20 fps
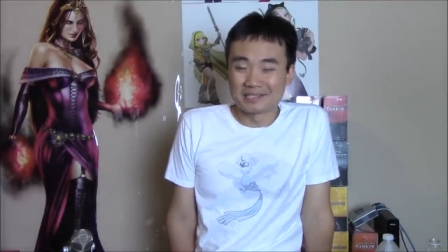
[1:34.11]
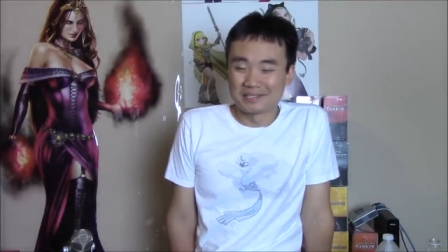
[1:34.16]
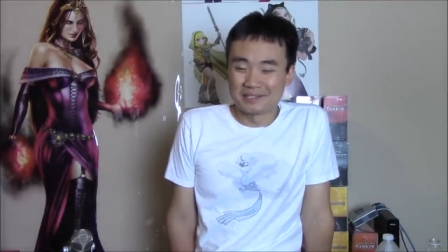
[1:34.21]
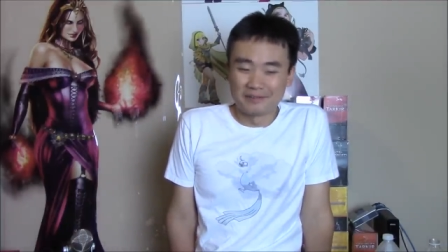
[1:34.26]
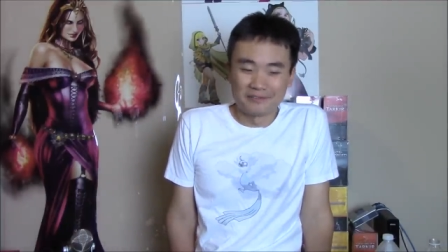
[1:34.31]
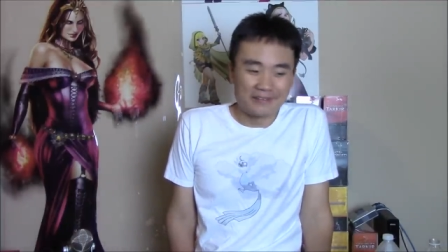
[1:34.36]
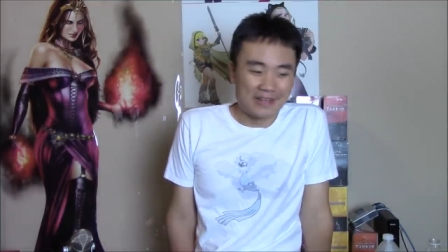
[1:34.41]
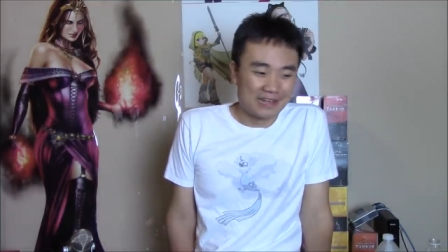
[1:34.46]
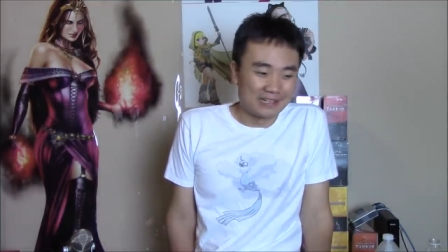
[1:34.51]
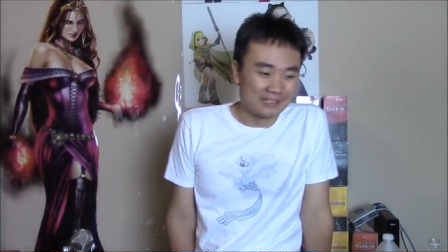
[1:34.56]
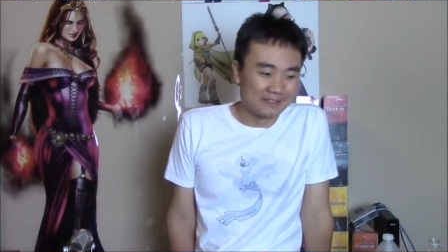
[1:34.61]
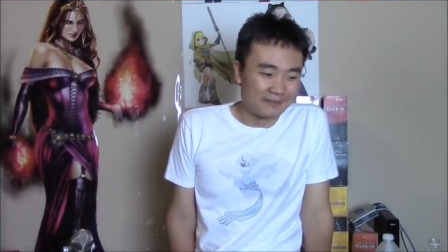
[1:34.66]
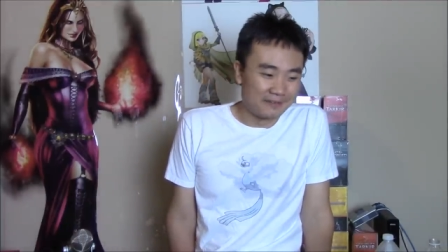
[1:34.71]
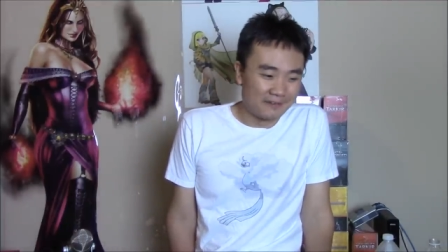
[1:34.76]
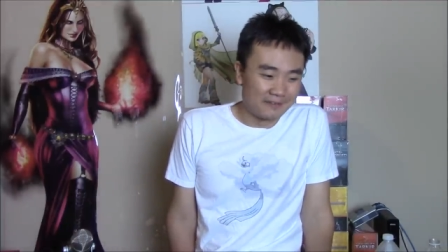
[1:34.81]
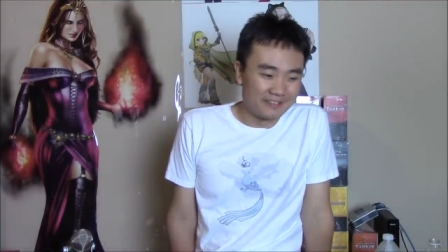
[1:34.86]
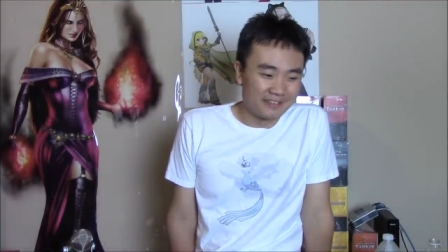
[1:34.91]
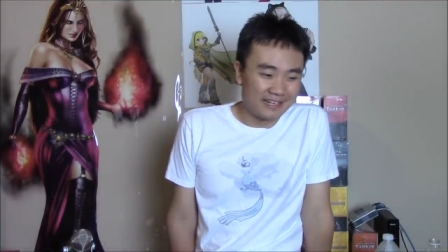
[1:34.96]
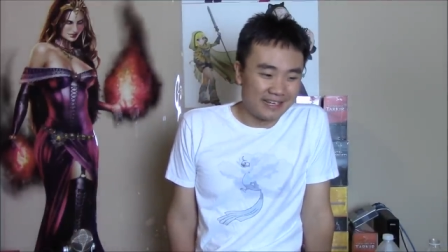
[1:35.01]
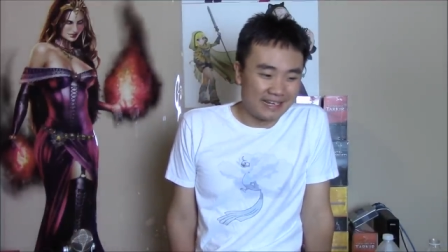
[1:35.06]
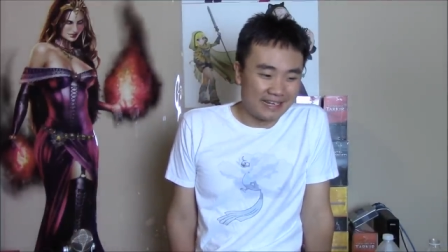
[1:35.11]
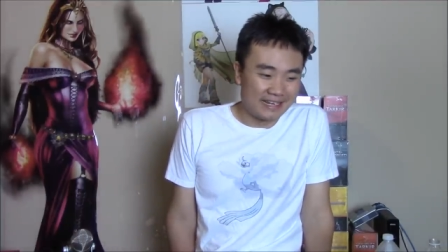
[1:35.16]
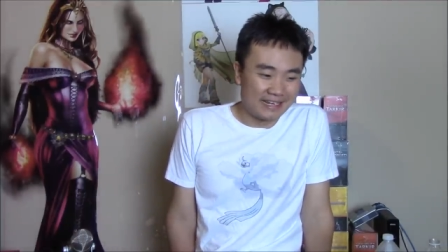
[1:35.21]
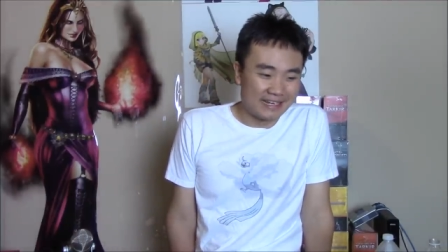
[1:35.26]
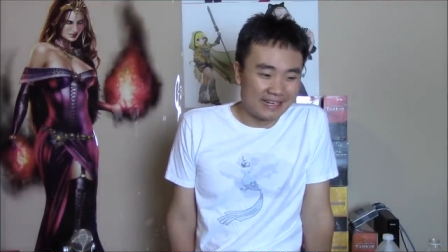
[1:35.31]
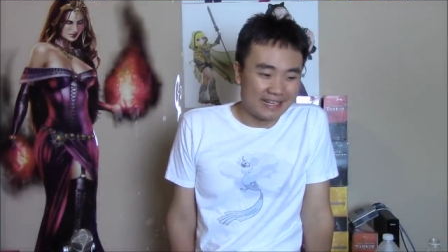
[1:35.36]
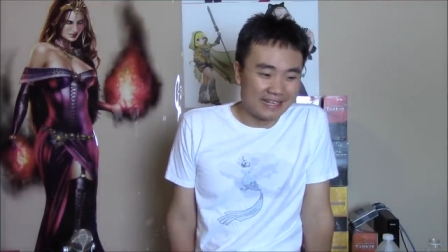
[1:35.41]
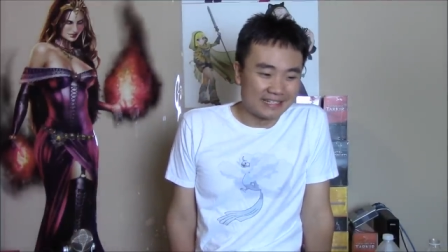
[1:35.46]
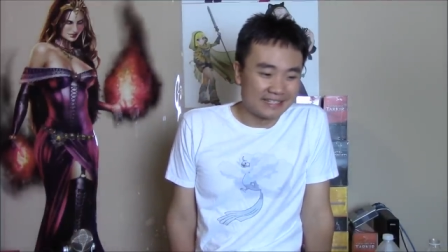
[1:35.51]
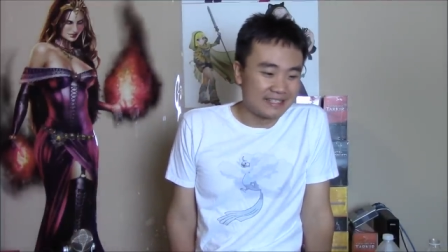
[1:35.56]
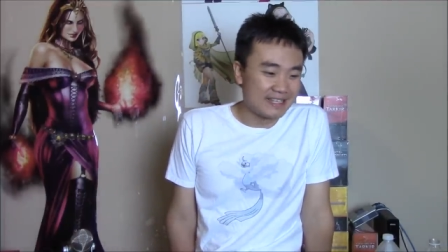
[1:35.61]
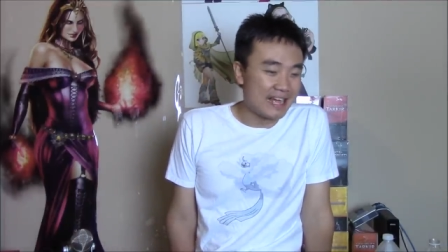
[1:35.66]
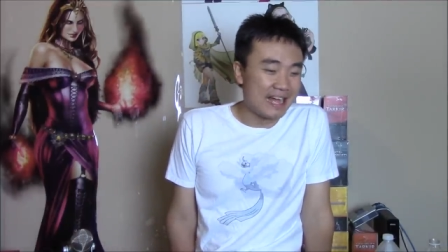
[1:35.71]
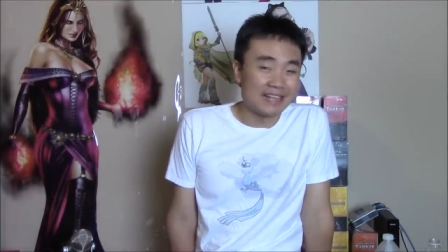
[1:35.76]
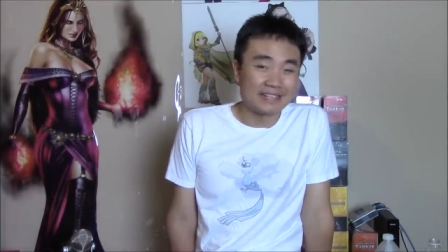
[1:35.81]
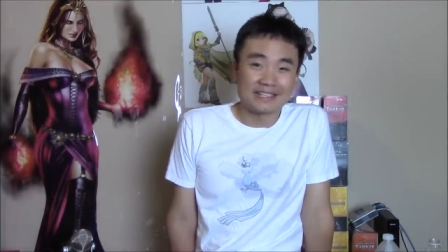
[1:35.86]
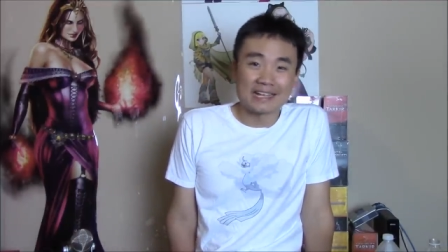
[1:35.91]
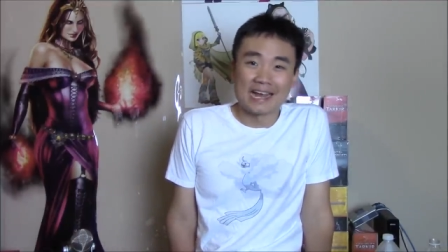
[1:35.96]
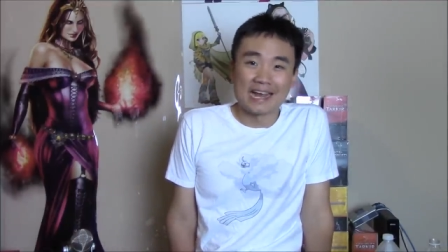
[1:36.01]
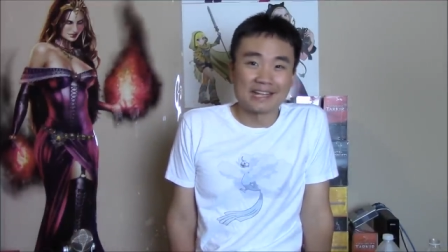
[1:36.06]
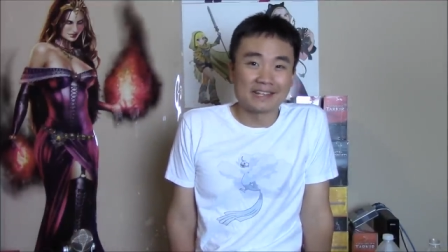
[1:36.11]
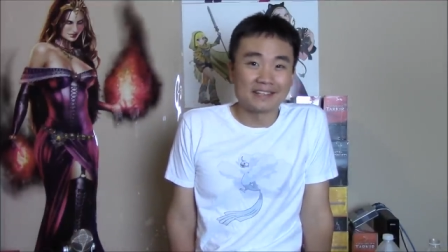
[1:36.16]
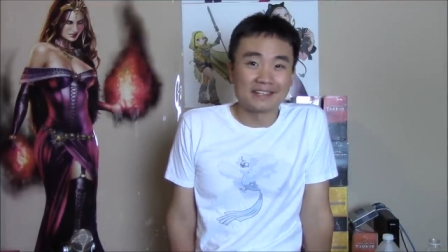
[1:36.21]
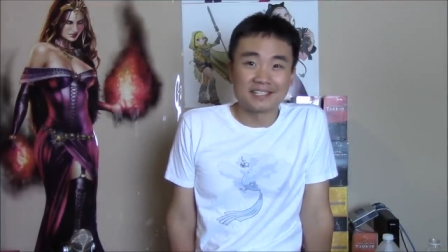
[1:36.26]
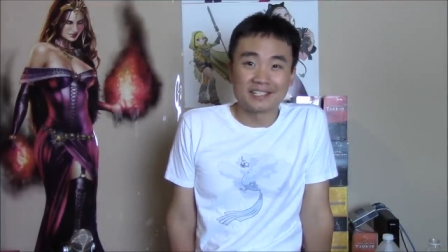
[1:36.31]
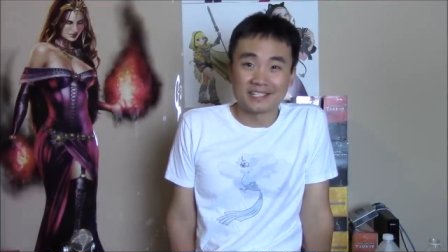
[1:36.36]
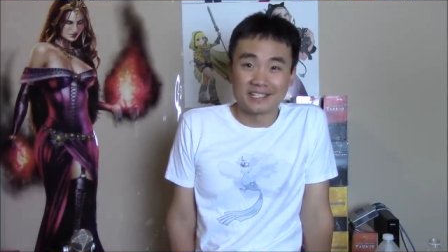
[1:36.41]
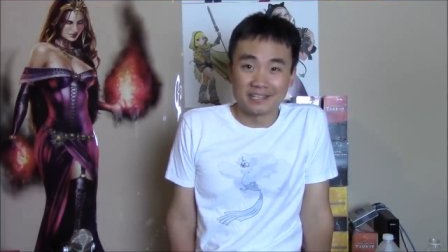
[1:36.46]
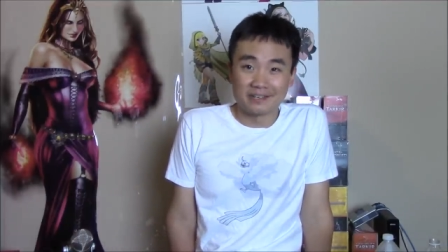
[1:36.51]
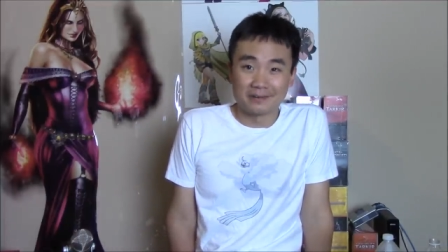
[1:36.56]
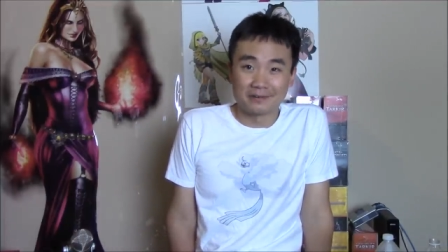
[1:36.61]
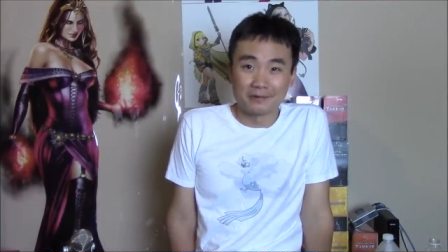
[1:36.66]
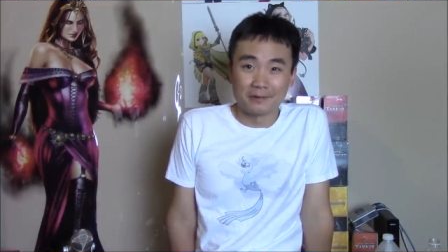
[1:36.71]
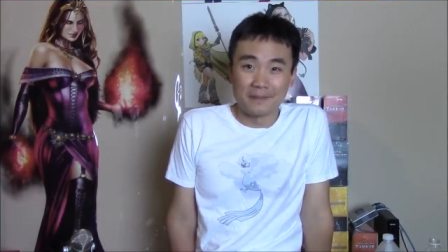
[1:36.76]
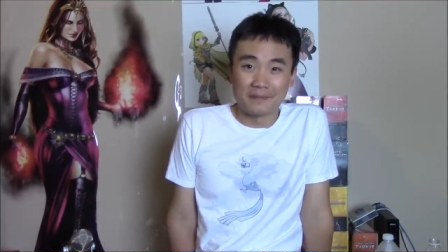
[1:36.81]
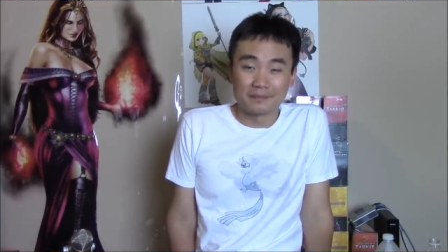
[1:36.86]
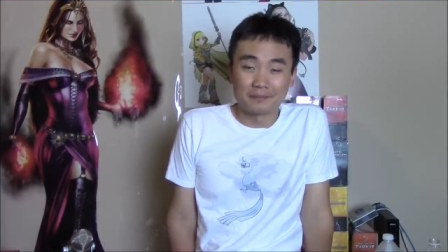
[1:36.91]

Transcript: 2015 is not tightly sealed